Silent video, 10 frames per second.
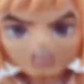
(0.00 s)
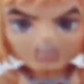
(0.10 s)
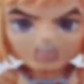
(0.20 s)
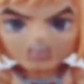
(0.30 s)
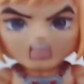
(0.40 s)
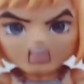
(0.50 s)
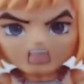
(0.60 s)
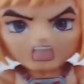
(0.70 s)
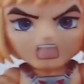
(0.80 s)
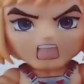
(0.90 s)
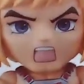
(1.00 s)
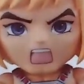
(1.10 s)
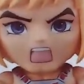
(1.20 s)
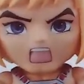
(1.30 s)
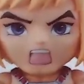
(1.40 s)
understand why people
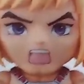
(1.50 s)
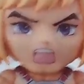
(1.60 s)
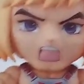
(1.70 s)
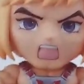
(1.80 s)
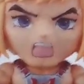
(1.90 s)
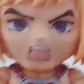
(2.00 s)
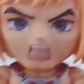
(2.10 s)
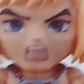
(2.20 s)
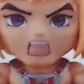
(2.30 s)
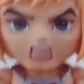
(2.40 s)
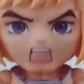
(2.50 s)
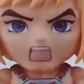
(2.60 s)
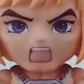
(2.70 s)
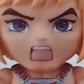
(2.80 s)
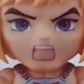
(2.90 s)
like it. The interesting
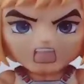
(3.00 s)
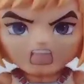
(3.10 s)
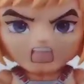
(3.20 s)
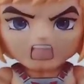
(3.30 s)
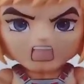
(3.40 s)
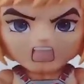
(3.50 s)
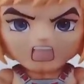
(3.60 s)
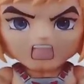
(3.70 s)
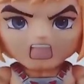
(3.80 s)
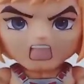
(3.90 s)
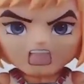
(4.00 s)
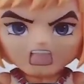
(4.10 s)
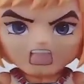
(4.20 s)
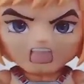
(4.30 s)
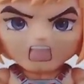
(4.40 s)
thing that
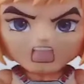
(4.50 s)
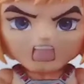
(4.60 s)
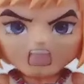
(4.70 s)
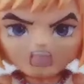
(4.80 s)
kind of